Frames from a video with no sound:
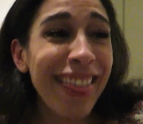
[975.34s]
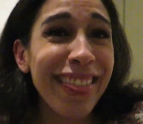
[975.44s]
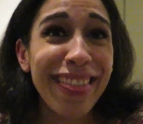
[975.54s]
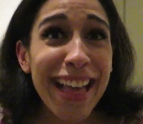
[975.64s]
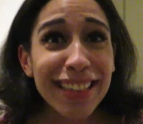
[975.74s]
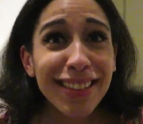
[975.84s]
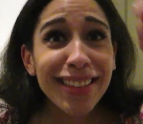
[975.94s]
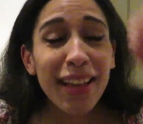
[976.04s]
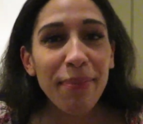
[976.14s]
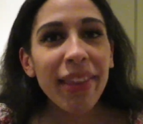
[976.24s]
Then
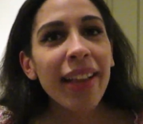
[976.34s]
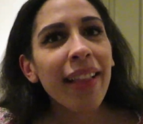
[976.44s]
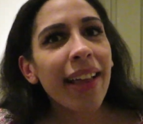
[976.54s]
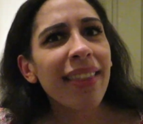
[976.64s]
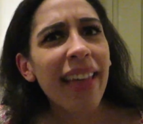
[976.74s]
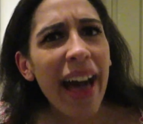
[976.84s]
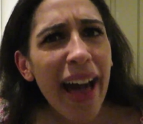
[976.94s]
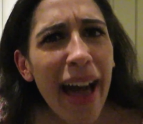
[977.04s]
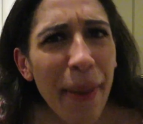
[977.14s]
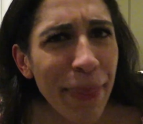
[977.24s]
something like that
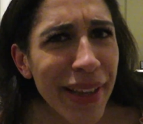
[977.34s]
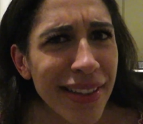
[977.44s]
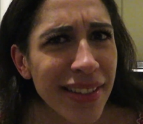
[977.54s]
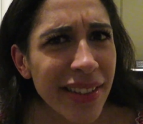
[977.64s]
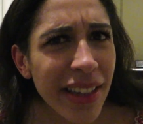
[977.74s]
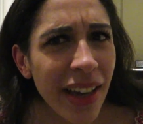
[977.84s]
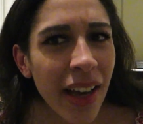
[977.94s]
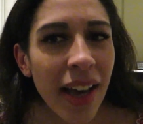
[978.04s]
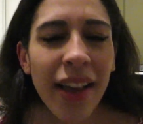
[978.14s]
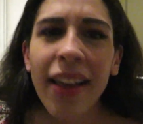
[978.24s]
happens.
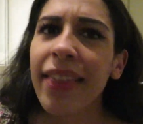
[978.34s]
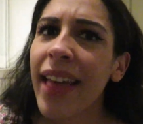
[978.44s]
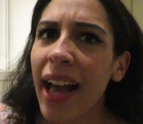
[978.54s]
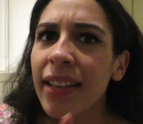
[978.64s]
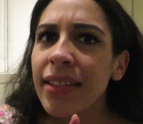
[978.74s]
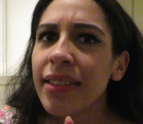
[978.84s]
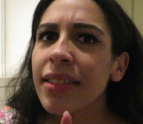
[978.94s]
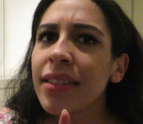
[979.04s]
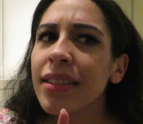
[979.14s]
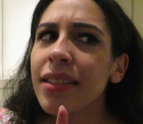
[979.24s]

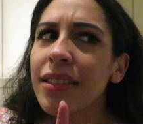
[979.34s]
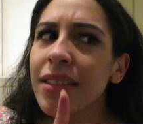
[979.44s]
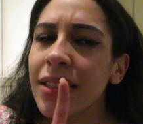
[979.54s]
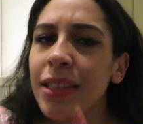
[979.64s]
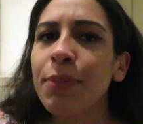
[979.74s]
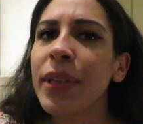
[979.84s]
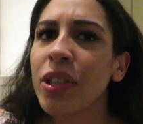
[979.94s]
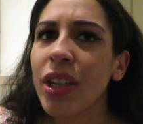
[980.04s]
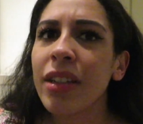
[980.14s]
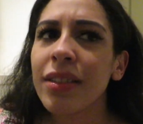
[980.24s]
That's
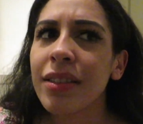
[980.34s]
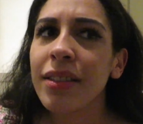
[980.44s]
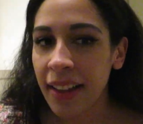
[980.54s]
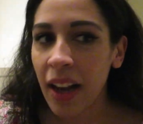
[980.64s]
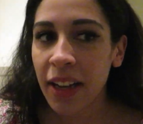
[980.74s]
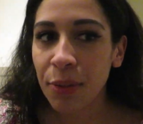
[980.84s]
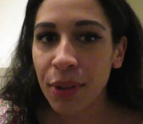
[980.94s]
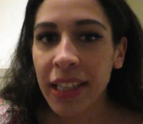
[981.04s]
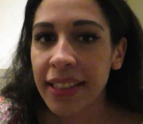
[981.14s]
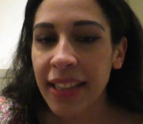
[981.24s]
suspicious. God
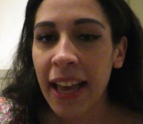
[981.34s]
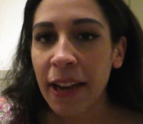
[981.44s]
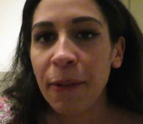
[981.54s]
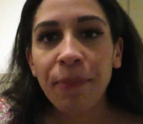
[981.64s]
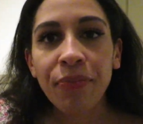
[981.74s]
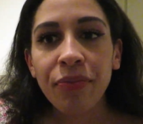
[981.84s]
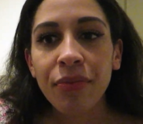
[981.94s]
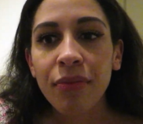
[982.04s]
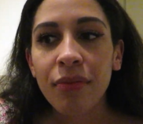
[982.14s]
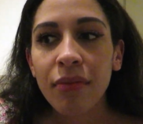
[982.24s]
really said,
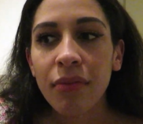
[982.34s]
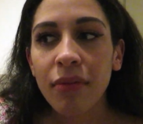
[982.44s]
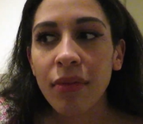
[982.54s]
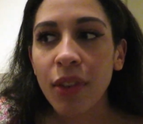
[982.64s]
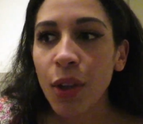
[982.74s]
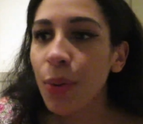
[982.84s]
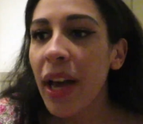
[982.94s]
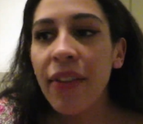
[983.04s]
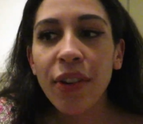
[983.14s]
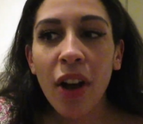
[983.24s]
you were
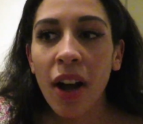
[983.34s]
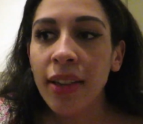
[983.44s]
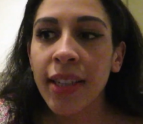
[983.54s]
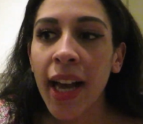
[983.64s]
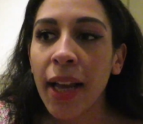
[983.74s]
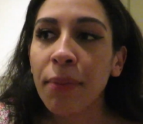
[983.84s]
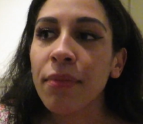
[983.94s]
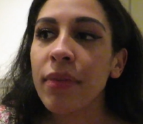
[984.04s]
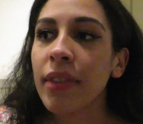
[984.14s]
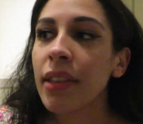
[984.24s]
having a hard time.
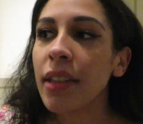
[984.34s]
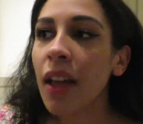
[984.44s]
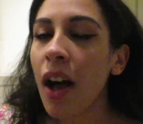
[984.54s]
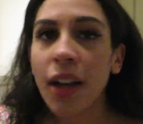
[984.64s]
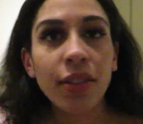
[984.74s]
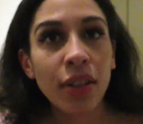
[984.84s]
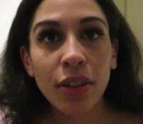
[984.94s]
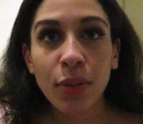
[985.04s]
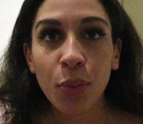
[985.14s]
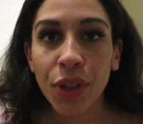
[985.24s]

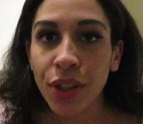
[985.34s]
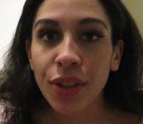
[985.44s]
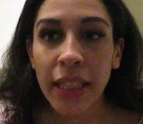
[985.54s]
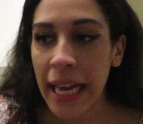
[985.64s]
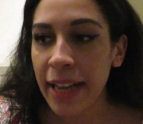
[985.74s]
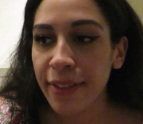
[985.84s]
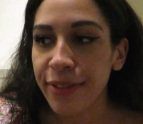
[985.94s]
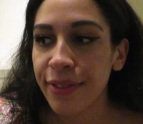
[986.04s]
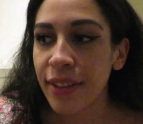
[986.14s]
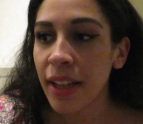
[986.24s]
Concerts were your
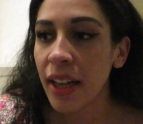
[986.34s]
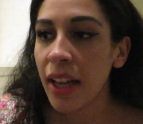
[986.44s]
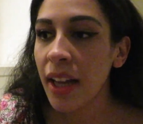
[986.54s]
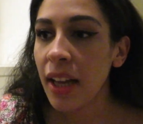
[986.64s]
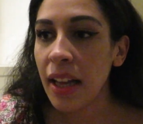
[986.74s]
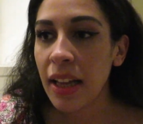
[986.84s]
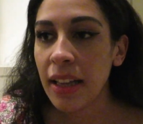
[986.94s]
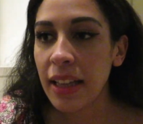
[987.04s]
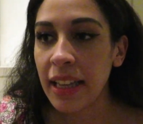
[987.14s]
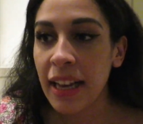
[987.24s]
life.
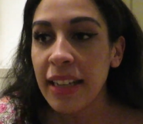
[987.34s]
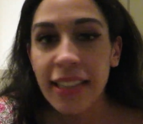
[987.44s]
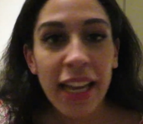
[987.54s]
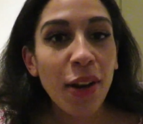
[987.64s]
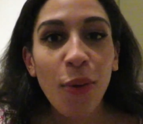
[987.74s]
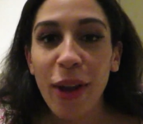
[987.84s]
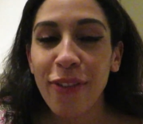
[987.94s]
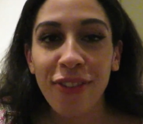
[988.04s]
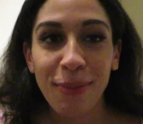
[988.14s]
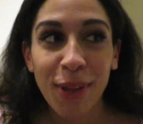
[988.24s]
It got taken away
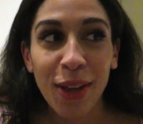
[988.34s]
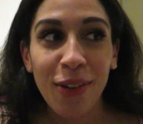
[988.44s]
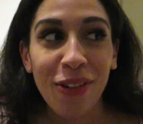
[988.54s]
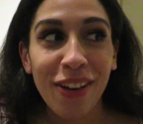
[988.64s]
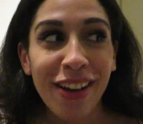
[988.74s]
from you.